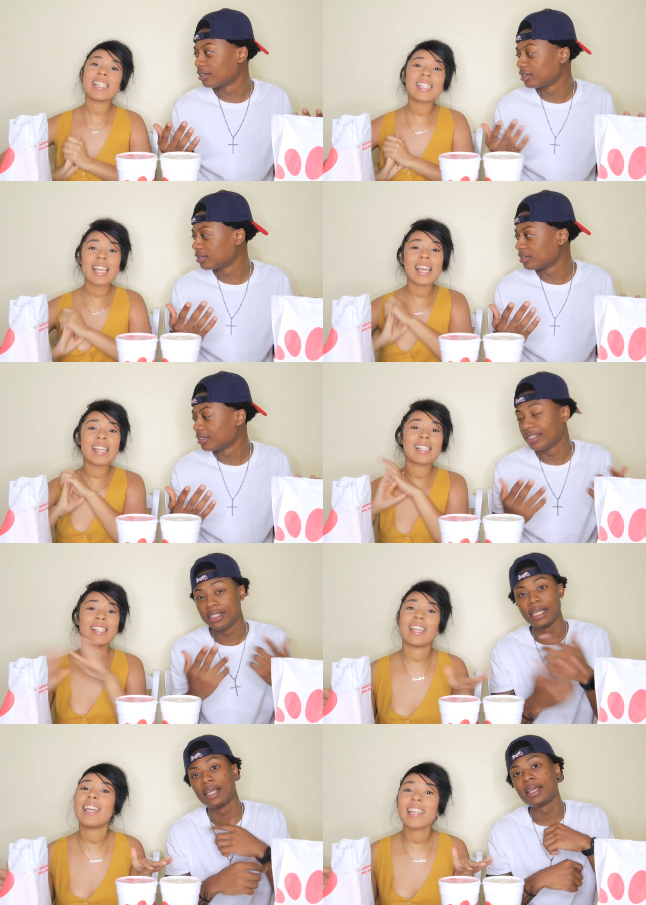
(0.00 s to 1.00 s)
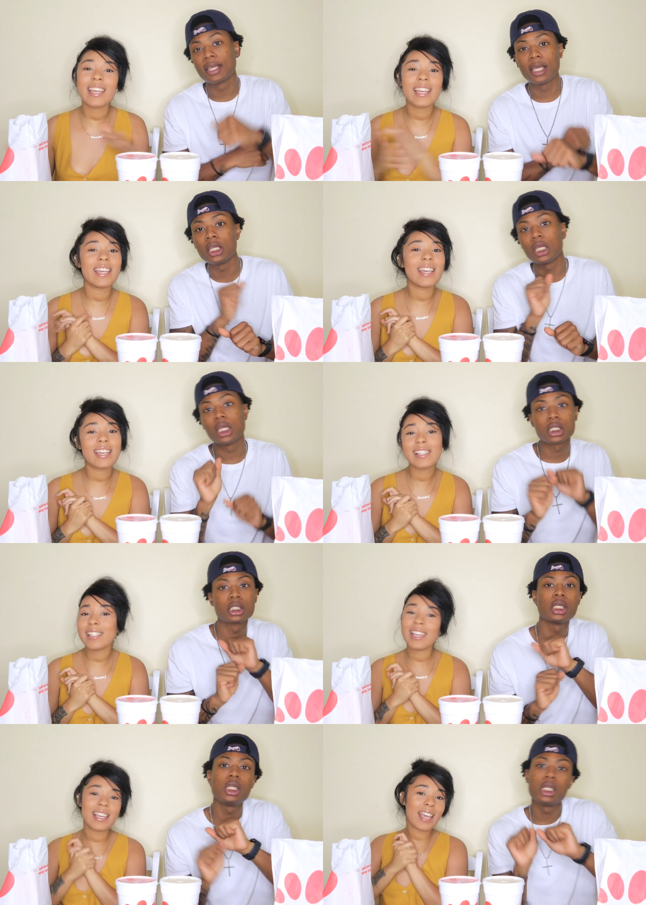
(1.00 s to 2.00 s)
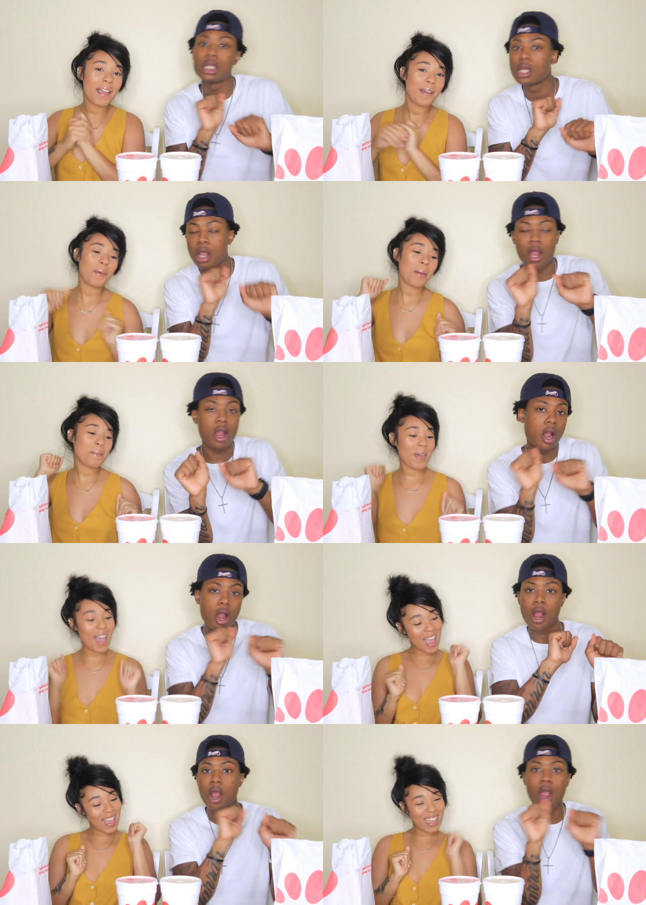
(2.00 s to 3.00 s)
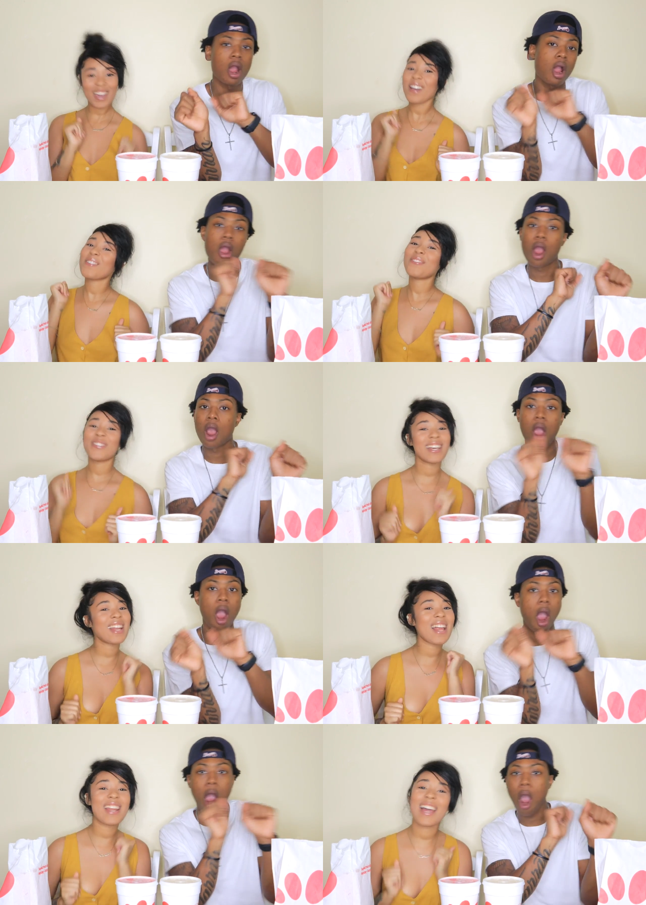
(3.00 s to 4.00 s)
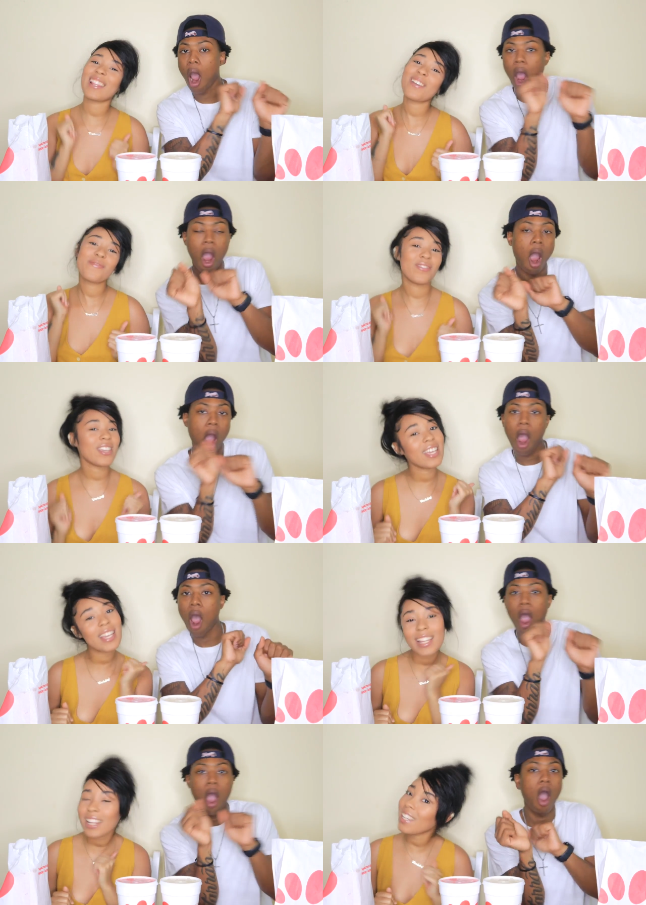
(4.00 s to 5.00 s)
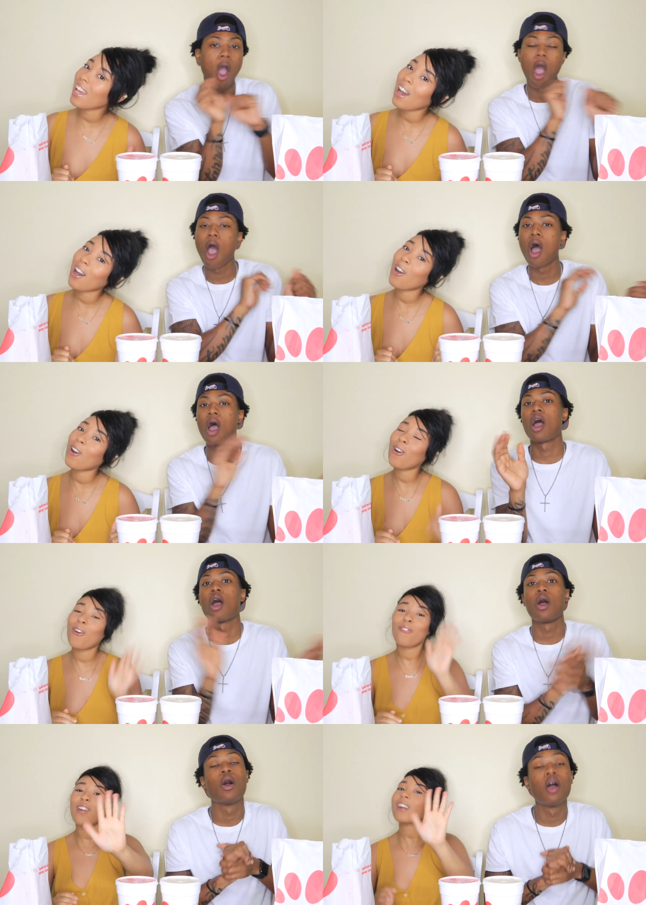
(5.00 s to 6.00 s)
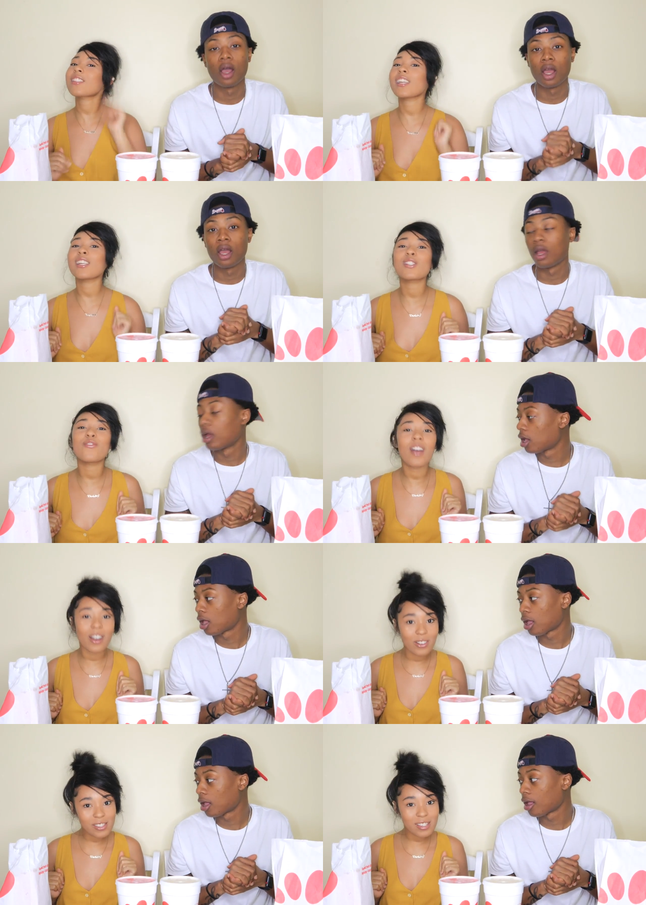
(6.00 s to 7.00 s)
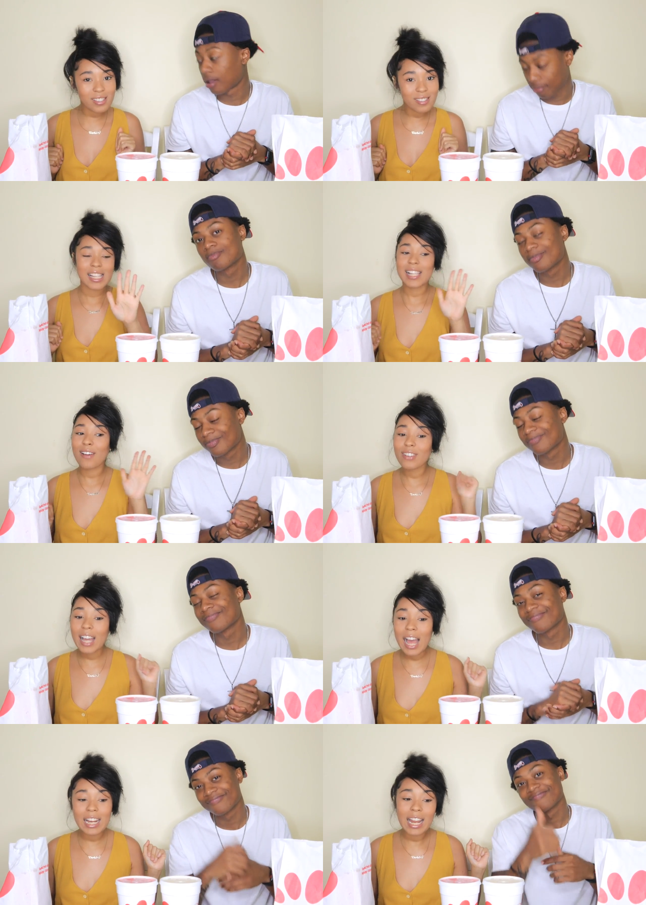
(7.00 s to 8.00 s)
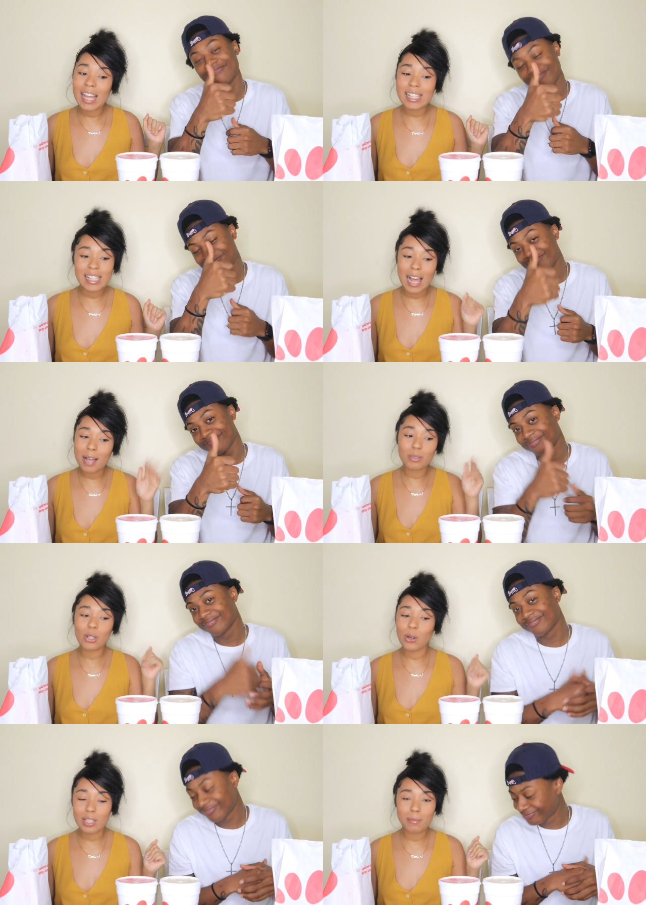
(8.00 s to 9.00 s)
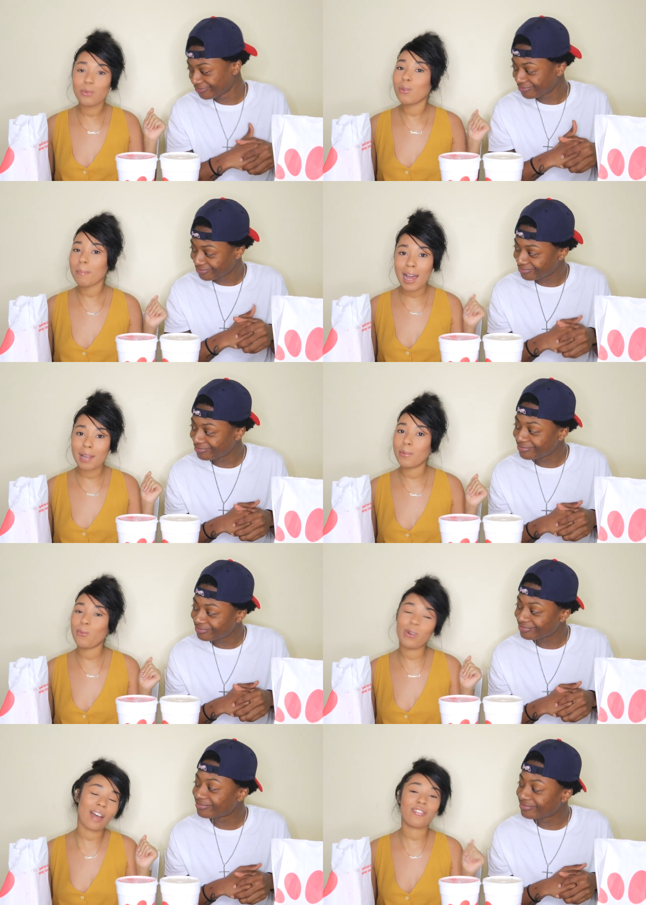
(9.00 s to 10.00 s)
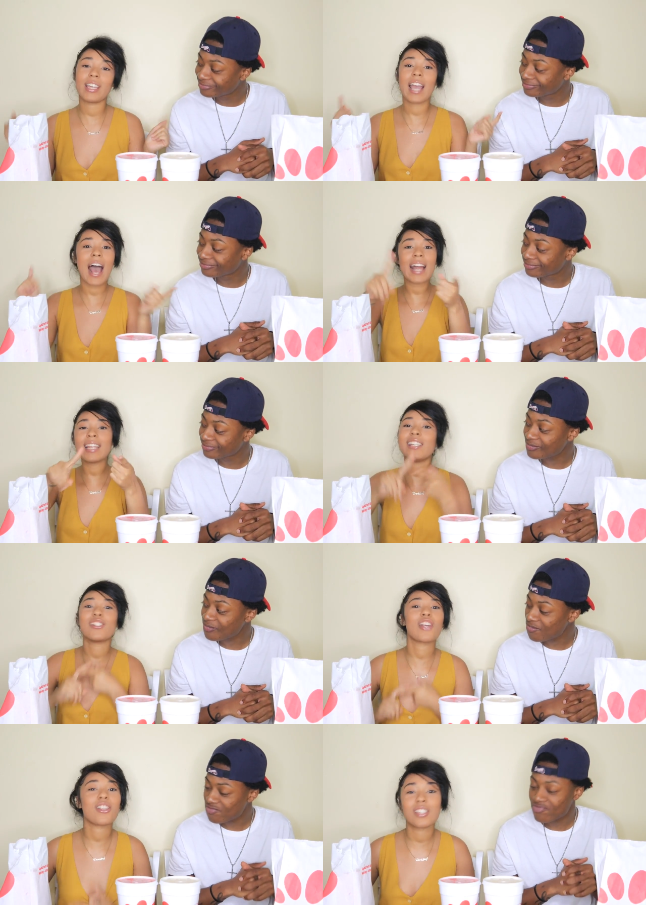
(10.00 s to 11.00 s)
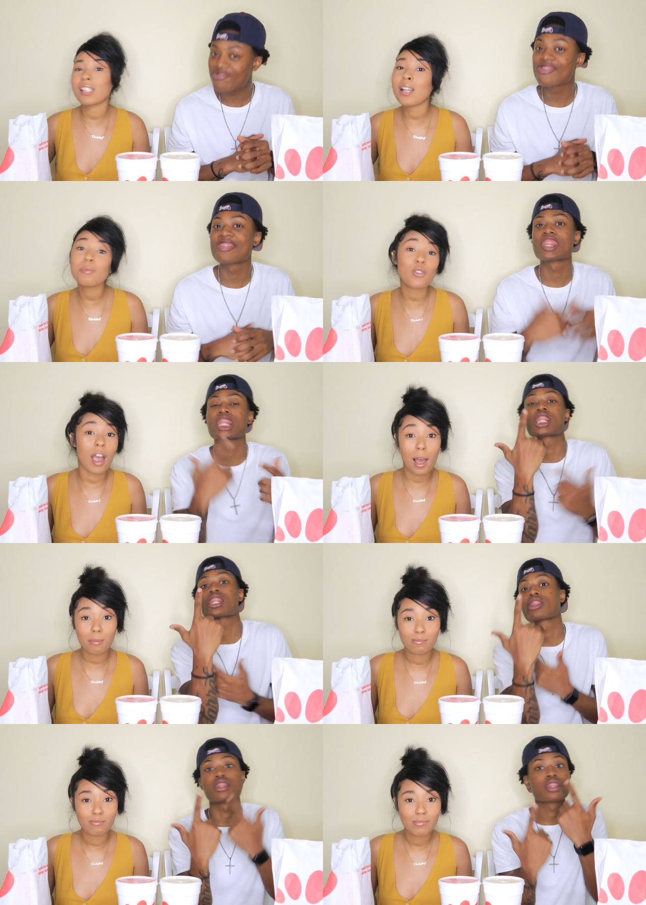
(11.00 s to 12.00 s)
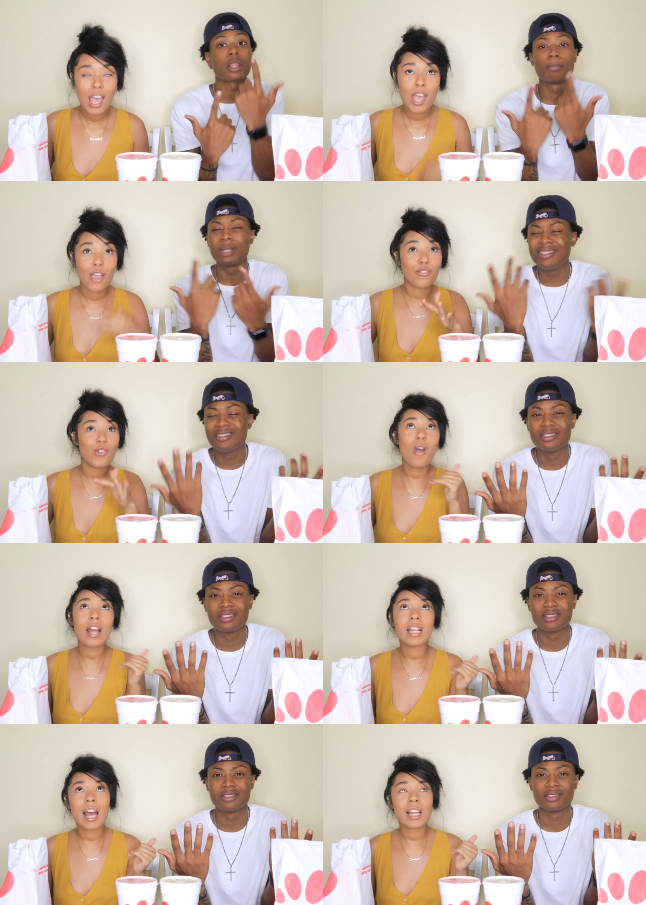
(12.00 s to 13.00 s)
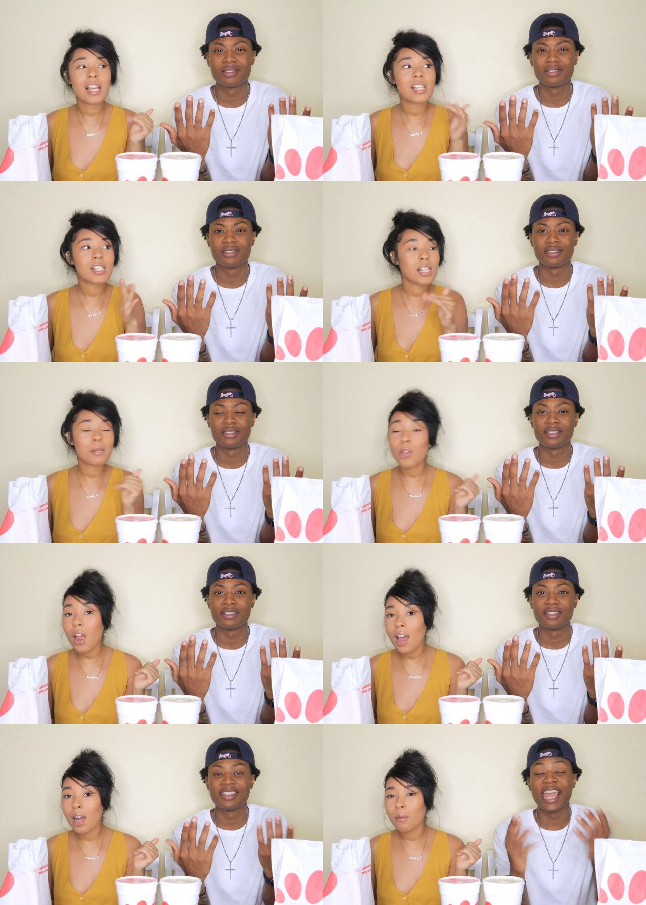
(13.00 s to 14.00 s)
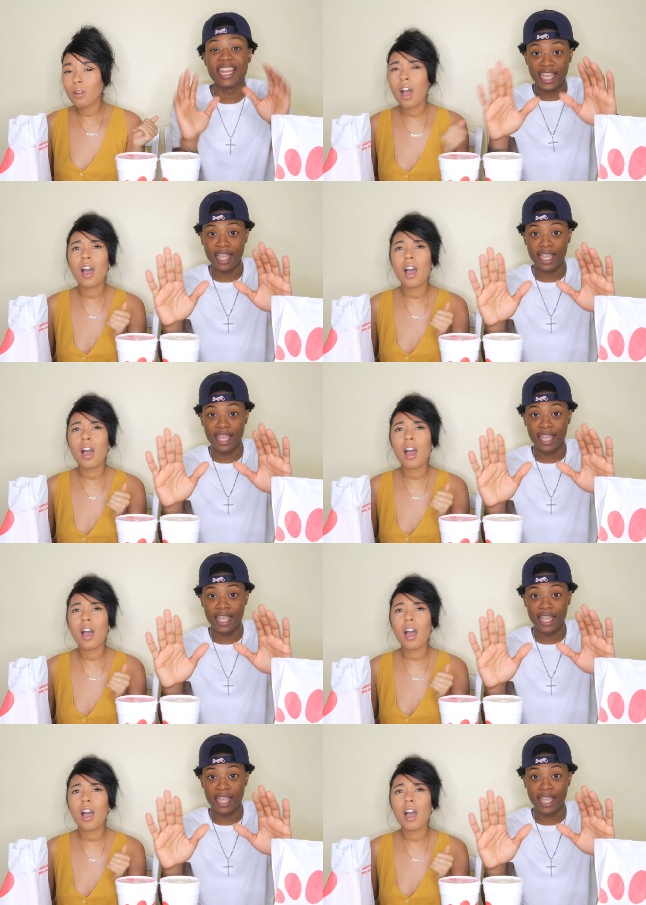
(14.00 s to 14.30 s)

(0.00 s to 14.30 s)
Speaker 1: this is De Ki ENT, and we back with another video. First things first, since I forgot last time, you know, he be reminding me when I forget, I need y'all to subscribe. If you are not subscribe and then,